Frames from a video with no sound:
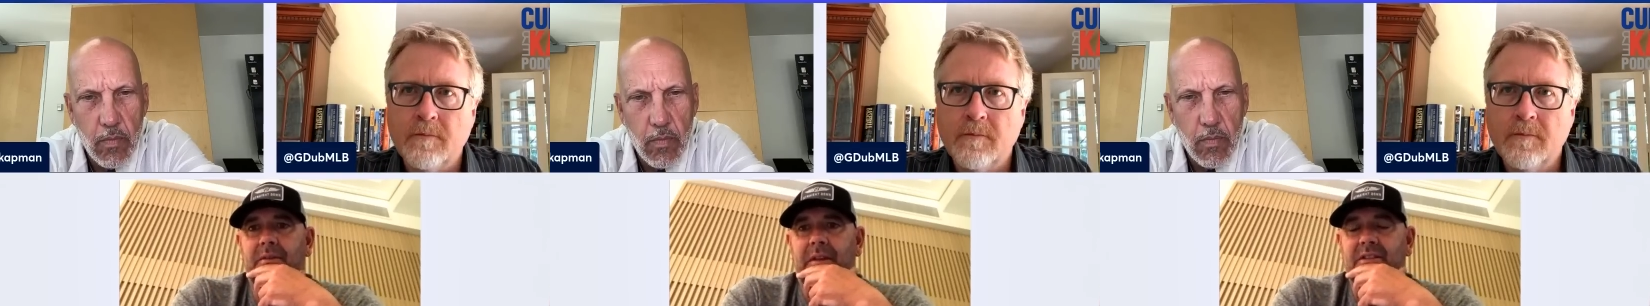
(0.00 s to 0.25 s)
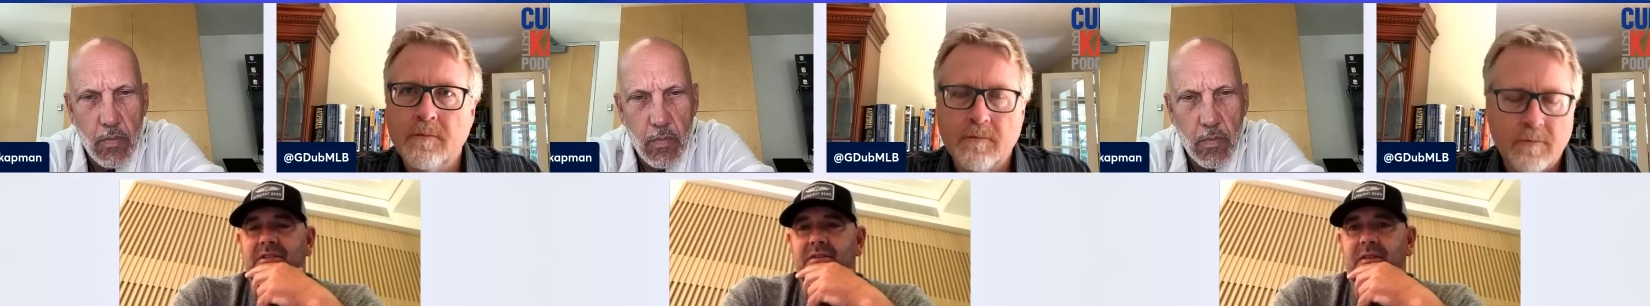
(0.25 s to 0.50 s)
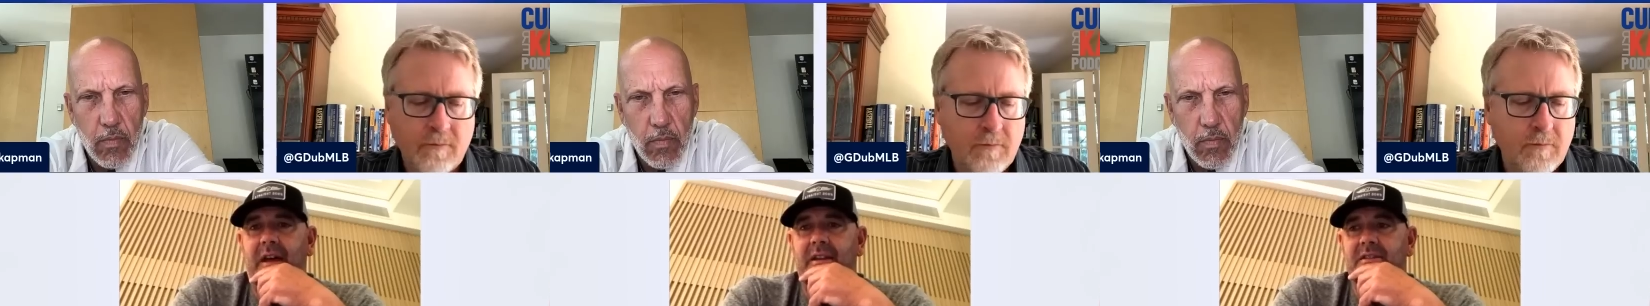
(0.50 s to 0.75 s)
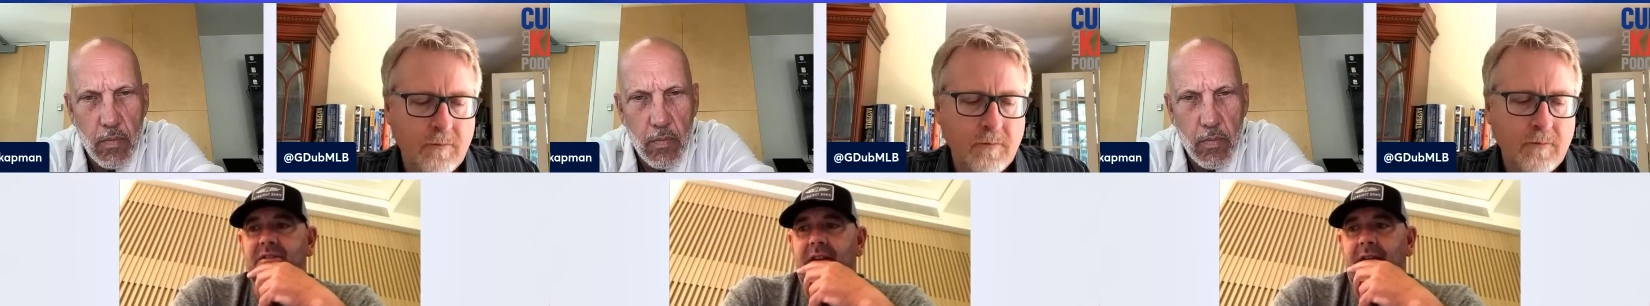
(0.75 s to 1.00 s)
Speaker 1: that's that
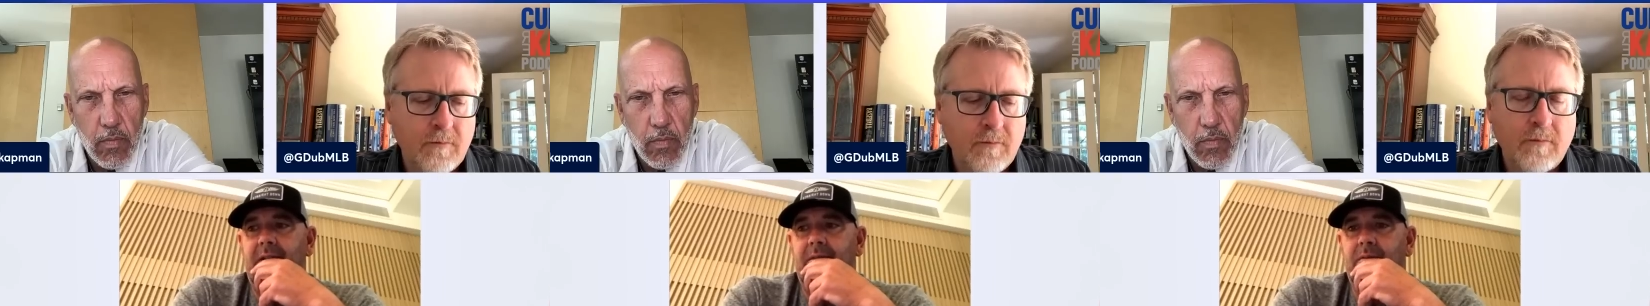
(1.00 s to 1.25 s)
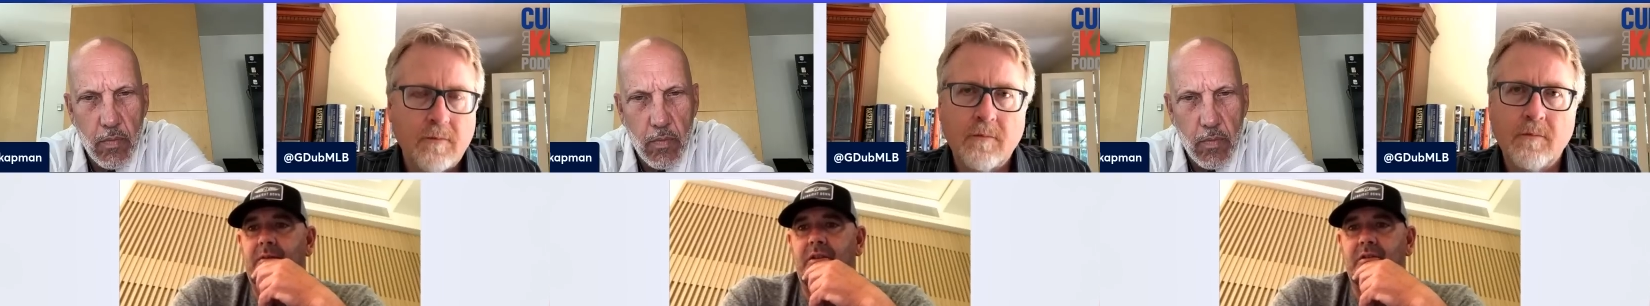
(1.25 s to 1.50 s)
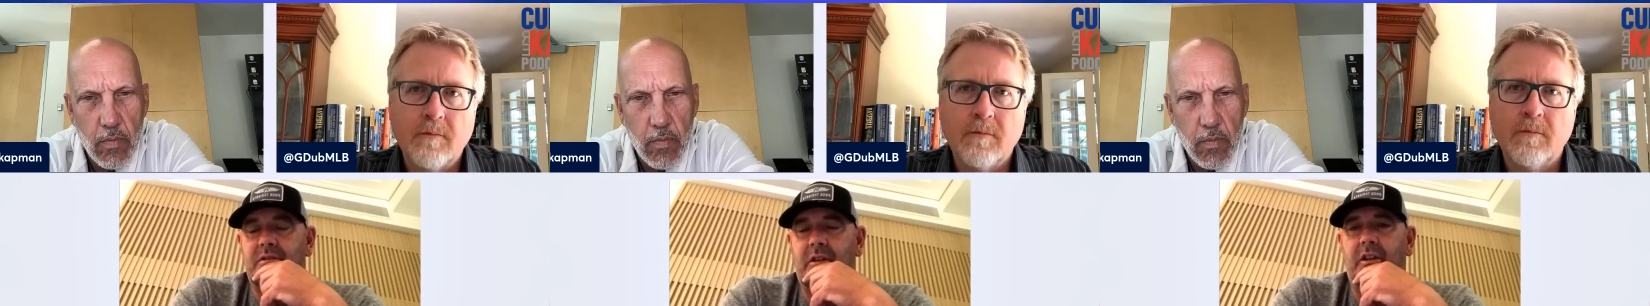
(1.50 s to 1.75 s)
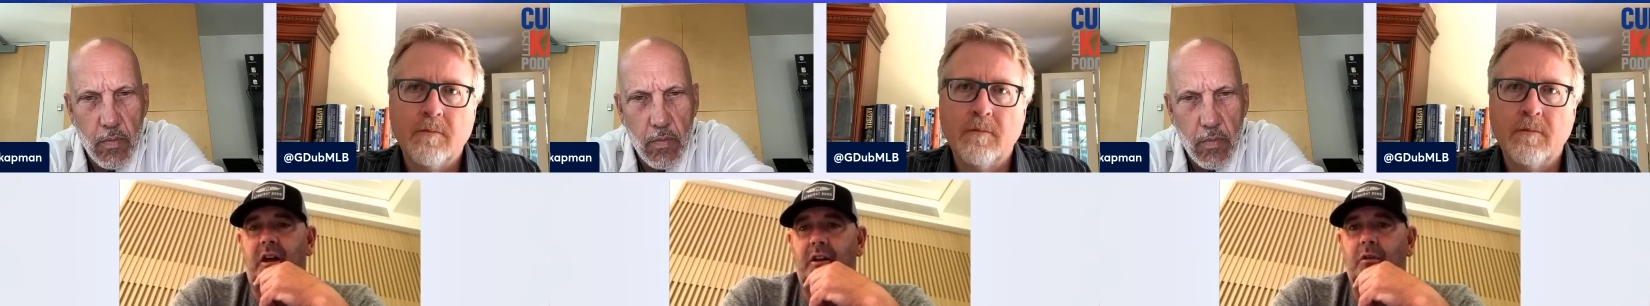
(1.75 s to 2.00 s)
is a there's a
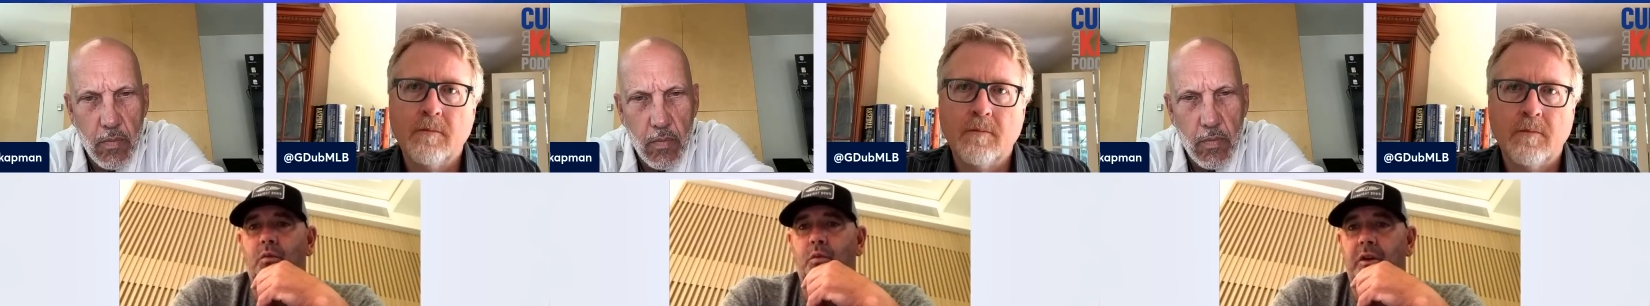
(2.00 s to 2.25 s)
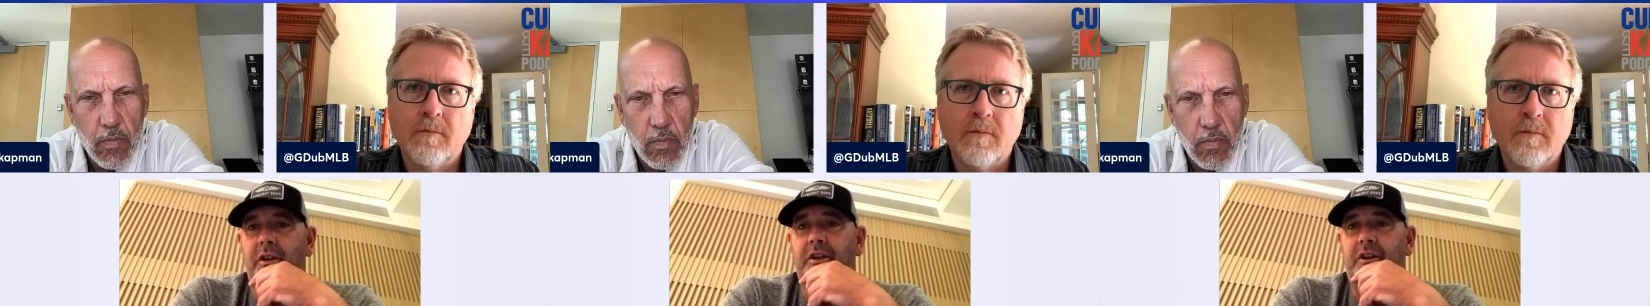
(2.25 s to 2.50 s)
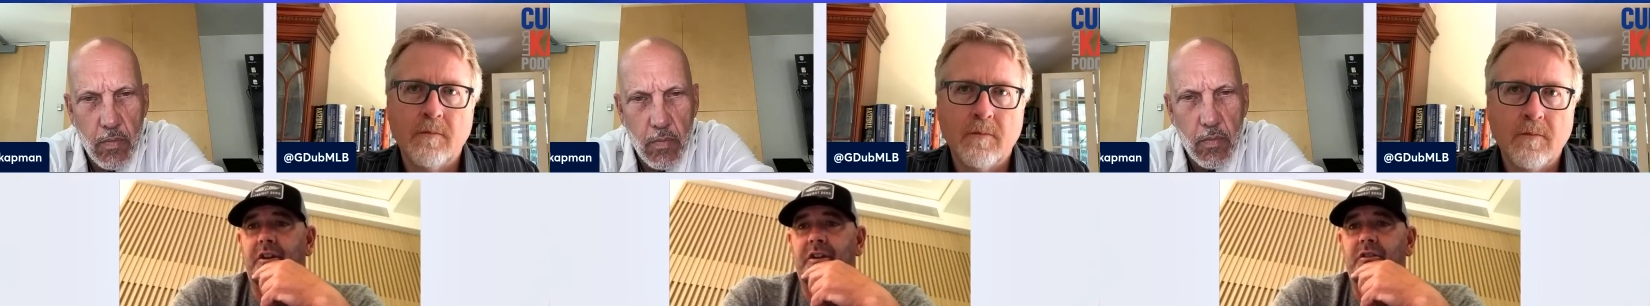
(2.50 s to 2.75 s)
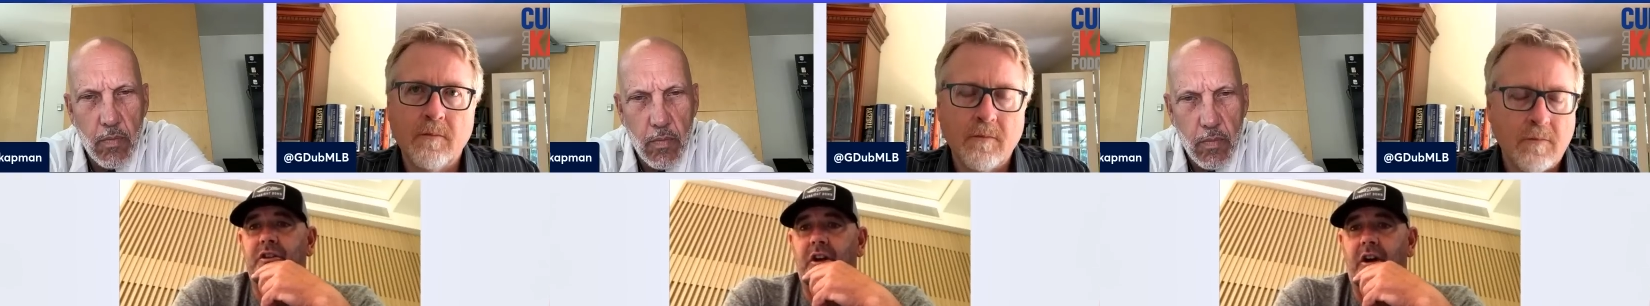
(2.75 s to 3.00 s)
lot of really
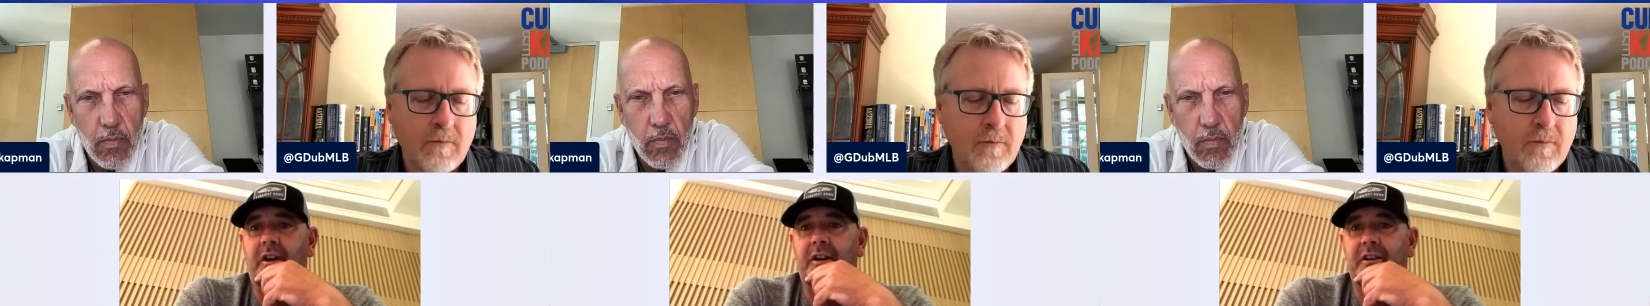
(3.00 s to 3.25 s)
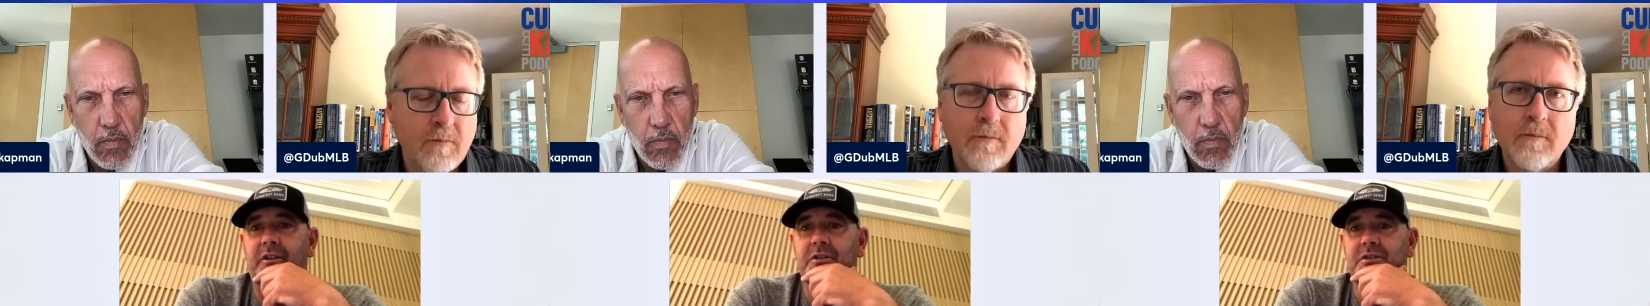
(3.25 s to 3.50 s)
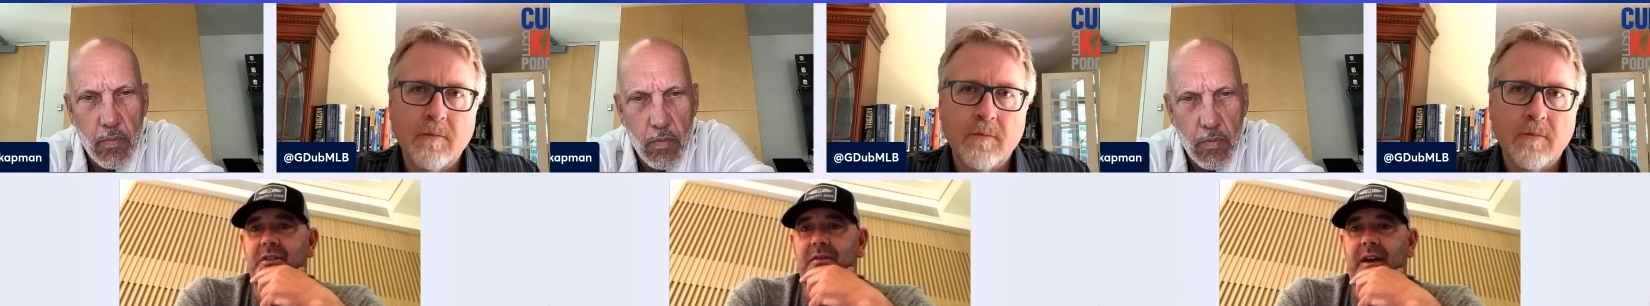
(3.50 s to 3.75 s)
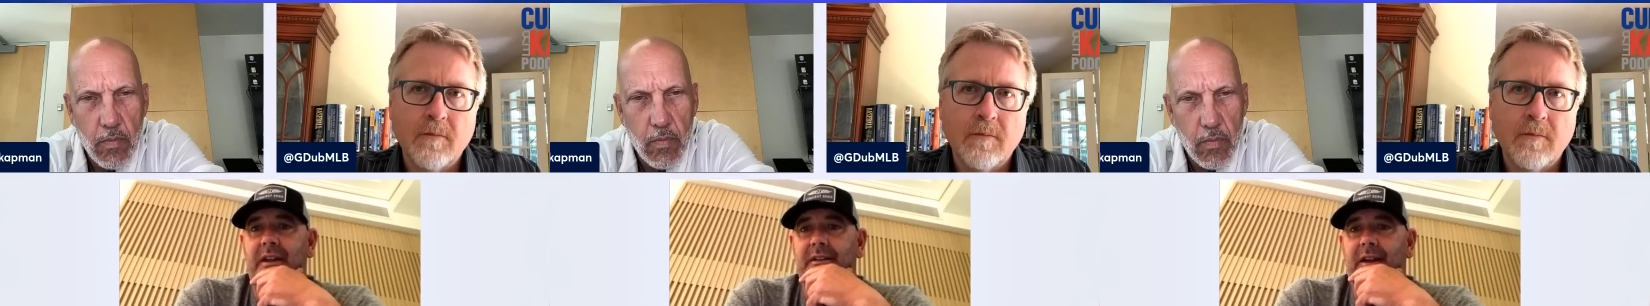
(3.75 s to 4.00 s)
good young hitters in
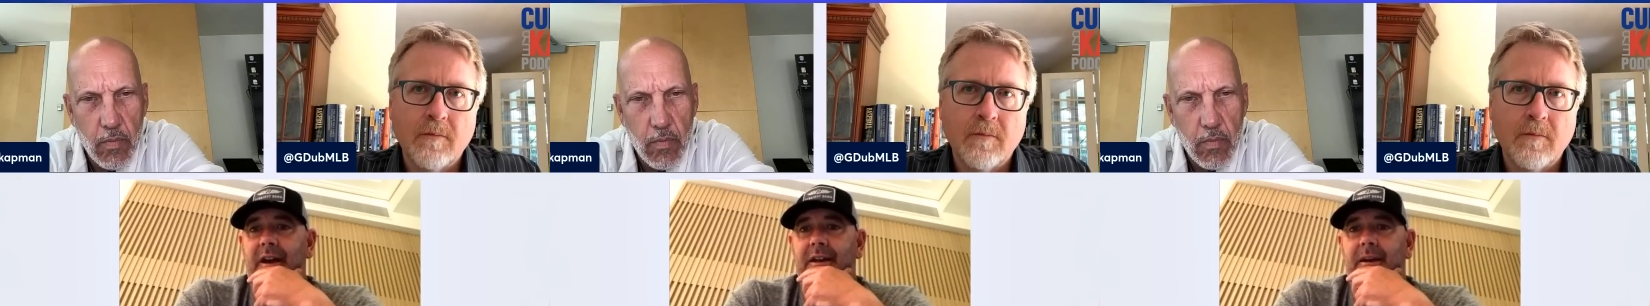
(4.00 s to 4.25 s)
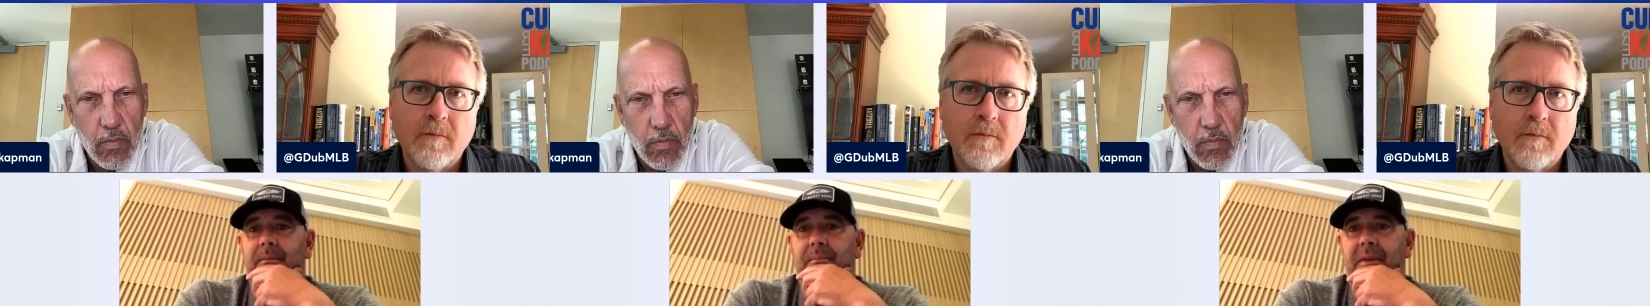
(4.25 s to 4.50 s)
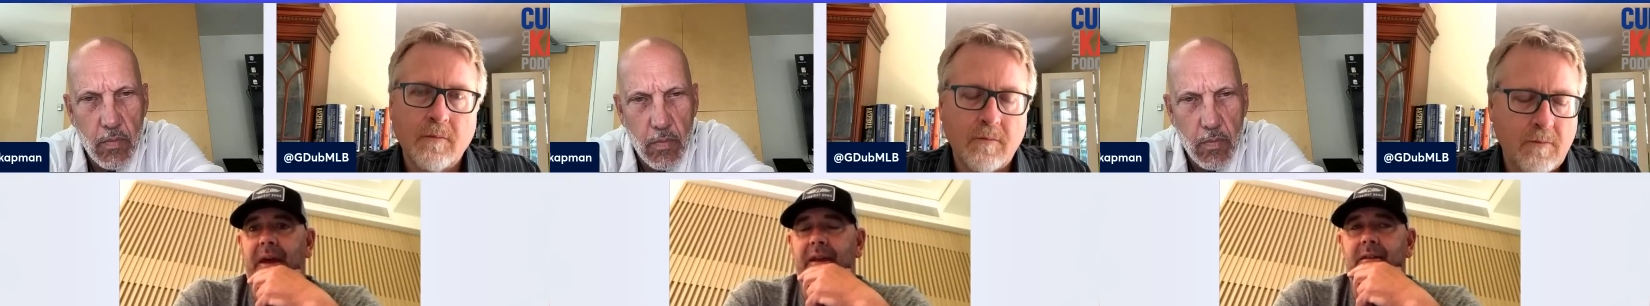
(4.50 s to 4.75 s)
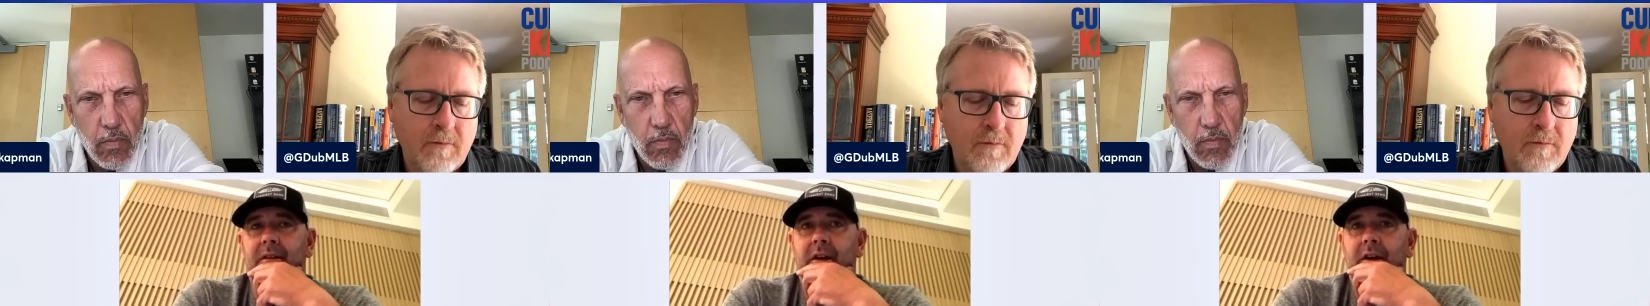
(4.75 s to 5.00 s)
that lineup that